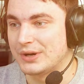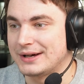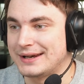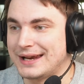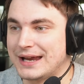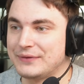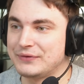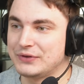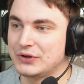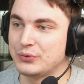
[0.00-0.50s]

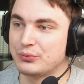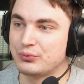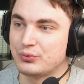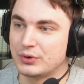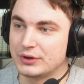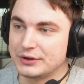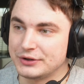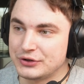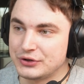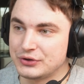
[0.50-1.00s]
but if you
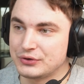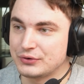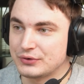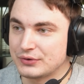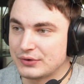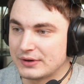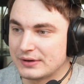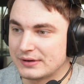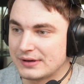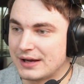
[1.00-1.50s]
want
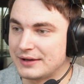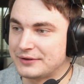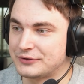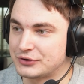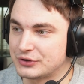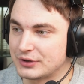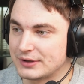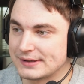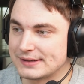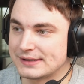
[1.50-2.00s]
to
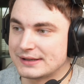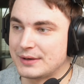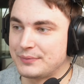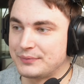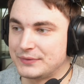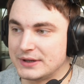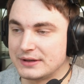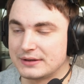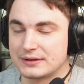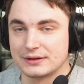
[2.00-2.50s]
adjust
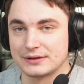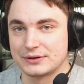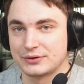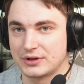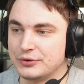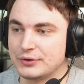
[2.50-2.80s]
some details,